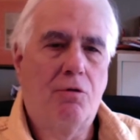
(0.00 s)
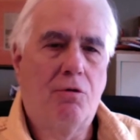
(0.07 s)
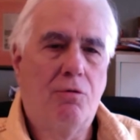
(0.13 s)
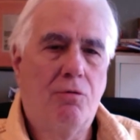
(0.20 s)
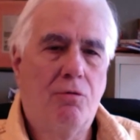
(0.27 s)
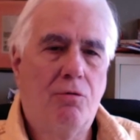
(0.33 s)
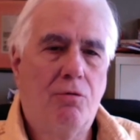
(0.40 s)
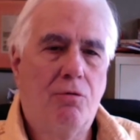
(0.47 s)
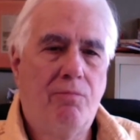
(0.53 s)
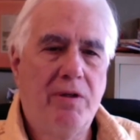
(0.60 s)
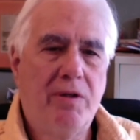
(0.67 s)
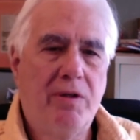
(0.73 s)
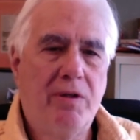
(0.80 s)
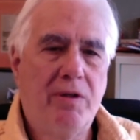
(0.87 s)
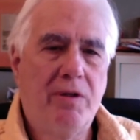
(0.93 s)
to
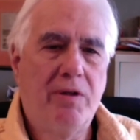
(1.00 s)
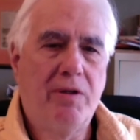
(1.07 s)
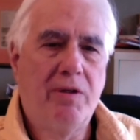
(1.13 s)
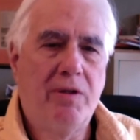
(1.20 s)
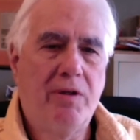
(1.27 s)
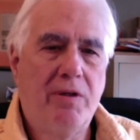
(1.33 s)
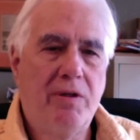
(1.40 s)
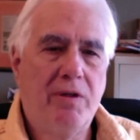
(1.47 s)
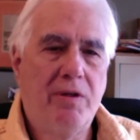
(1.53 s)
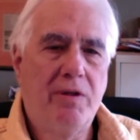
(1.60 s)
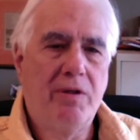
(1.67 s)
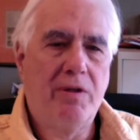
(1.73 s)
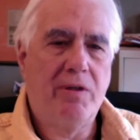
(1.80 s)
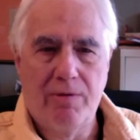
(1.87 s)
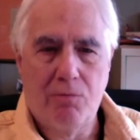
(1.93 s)
be less
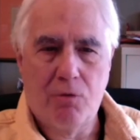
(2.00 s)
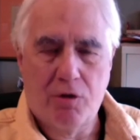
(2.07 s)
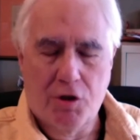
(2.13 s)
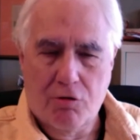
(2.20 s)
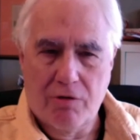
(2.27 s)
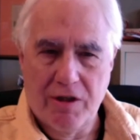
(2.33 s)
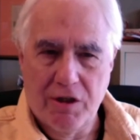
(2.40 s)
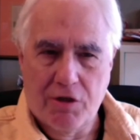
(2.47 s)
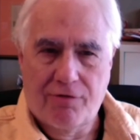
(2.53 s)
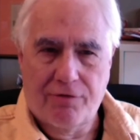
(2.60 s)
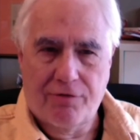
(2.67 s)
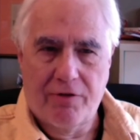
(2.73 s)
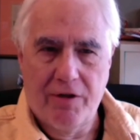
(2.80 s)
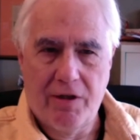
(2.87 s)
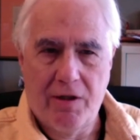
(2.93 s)
to be more
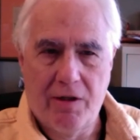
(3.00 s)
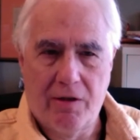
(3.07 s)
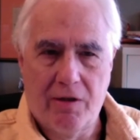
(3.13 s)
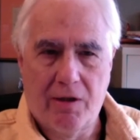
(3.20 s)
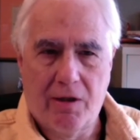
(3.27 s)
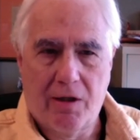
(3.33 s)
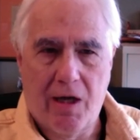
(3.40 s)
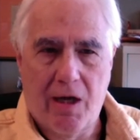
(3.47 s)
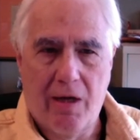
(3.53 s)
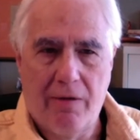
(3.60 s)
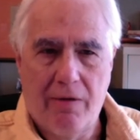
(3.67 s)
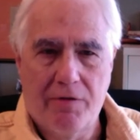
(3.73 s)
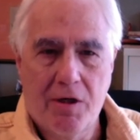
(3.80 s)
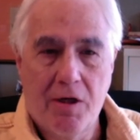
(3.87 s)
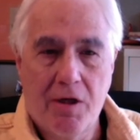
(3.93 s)
stress-free in their
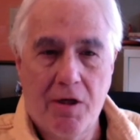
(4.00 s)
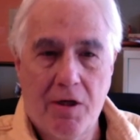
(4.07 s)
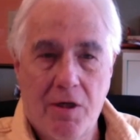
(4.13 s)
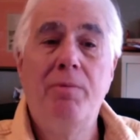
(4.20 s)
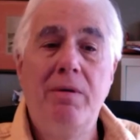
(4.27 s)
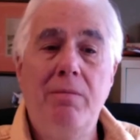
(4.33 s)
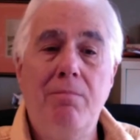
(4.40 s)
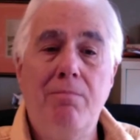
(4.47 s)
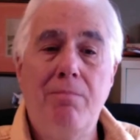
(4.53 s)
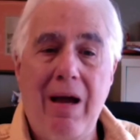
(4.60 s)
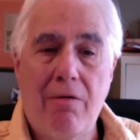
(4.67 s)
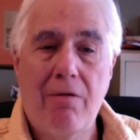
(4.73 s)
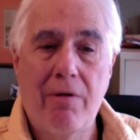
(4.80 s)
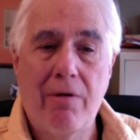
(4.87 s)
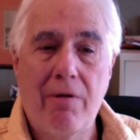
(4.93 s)
lives, to be
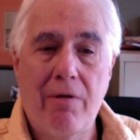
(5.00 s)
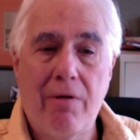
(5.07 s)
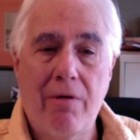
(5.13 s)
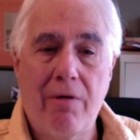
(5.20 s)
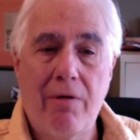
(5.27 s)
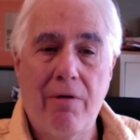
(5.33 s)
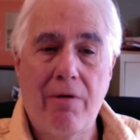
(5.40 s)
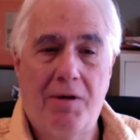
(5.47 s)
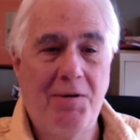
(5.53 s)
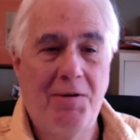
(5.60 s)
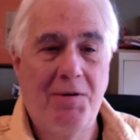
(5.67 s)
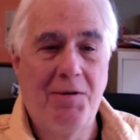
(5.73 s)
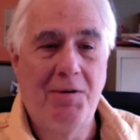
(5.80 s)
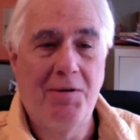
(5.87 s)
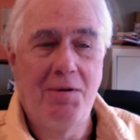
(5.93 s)
married,
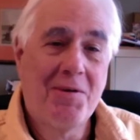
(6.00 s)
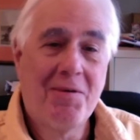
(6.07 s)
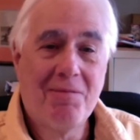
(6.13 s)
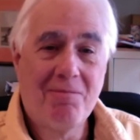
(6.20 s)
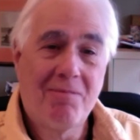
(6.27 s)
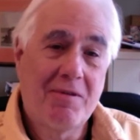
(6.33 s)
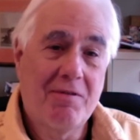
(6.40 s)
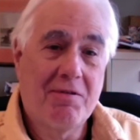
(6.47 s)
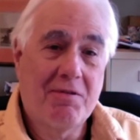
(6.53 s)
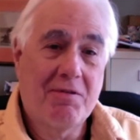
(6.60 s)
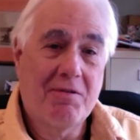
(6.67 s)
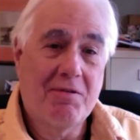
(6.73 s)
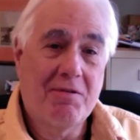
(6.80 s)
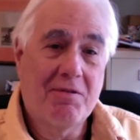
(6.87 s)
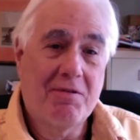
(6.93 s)
which
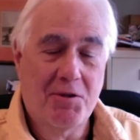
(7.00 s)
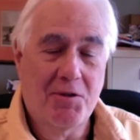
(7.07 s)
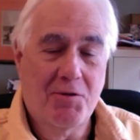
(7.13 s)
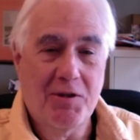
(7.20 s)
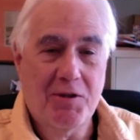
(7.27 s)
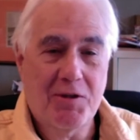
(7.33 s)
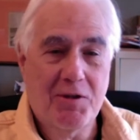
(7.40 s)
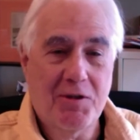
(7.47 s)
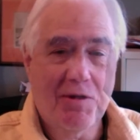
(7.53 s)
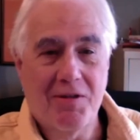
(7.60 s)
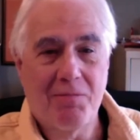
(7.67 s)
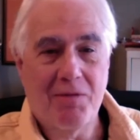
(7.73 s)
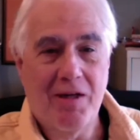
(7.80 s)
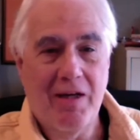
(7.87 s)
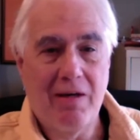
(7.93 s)
is a little stressful
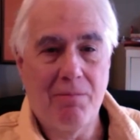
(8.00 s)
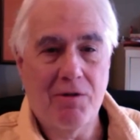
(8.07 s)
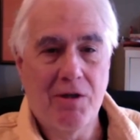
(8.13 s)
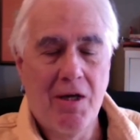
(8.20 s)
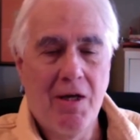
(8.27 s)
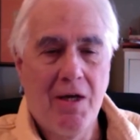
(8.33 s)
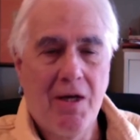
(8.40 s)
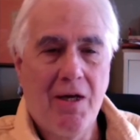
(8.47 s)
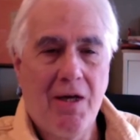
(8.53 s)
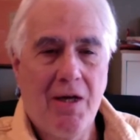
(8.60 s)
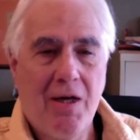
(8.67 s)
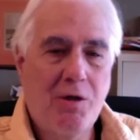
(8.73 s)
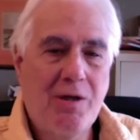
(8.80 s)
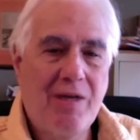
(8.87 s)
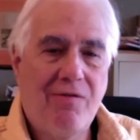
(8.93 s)
sometimes,
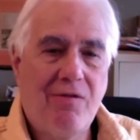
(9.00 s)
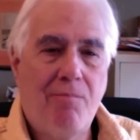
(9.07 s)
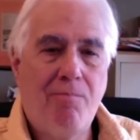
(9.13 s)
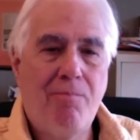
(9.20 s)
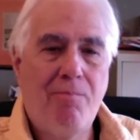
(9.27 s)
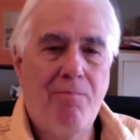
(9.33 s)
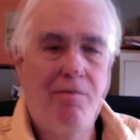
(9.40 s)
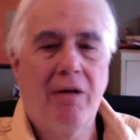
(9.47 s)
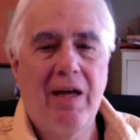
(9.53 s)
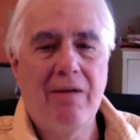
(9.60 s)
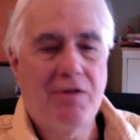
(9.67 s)
and to have a better